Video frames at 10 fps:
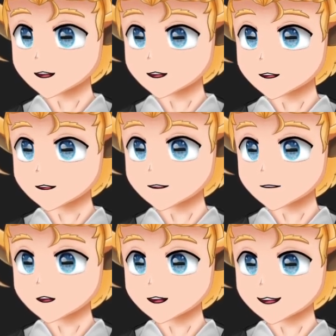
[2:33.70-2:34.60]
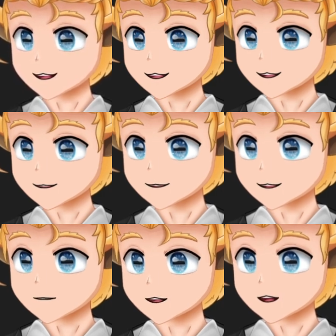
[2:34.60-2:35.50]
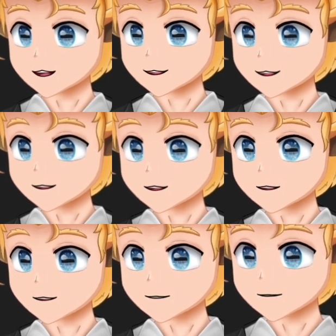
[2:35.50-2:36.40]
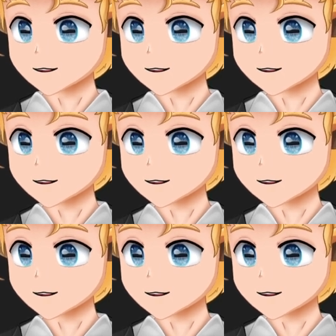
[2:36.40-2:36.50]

to add a username instead